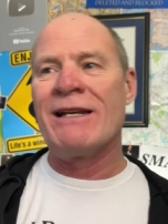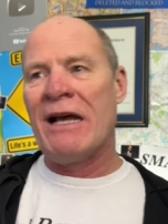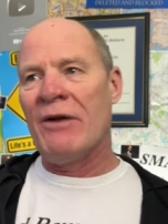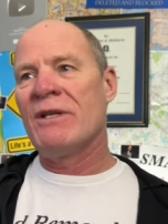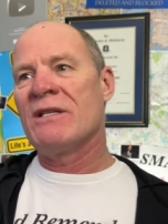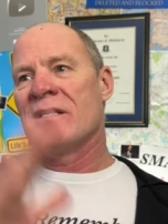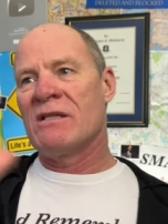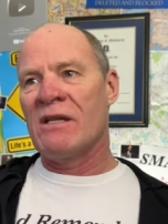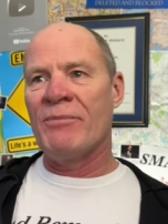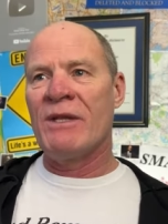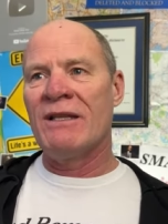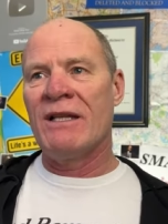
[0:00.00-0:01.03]
Now, this is
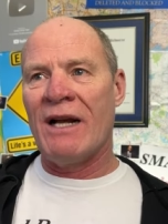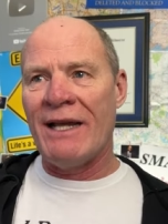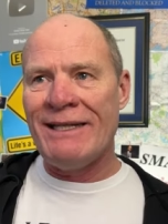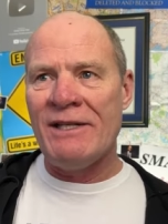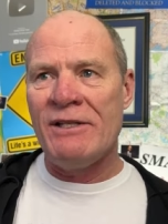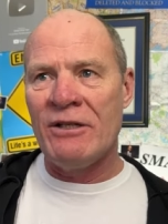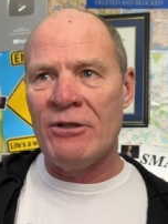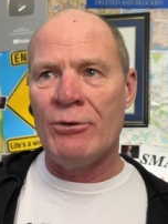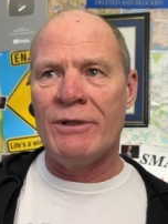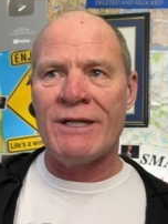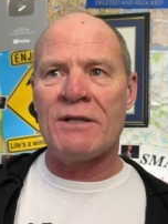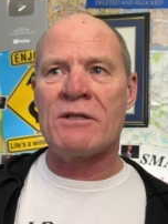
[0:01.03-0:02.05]
something that I need to do a
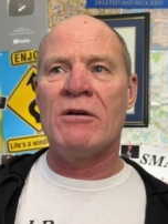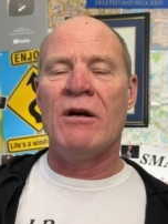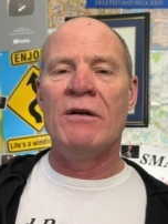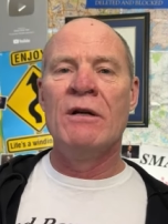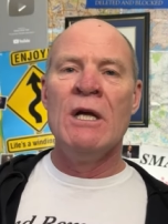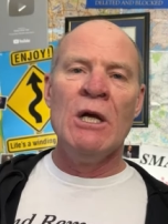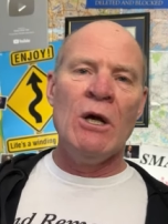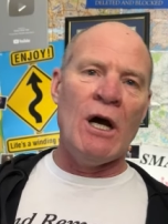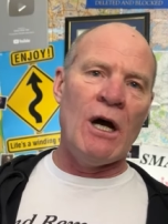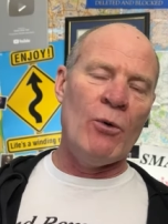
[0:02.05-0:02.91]
test on uh,